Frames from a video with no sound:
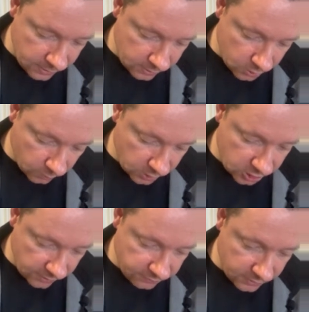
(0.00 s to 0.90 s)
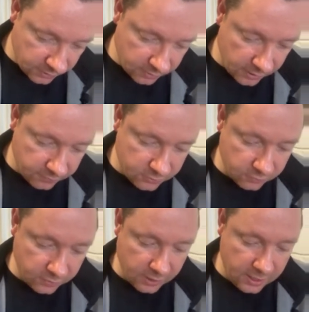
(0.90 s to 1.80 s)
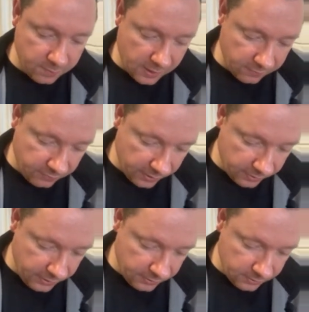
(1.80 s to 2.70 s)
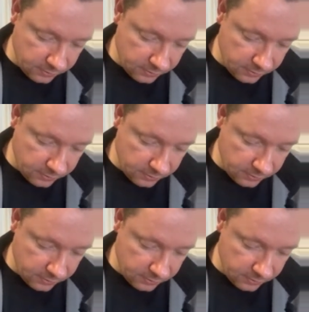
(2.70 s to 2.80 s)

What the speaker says: So we're shifting the graph to the right by 30.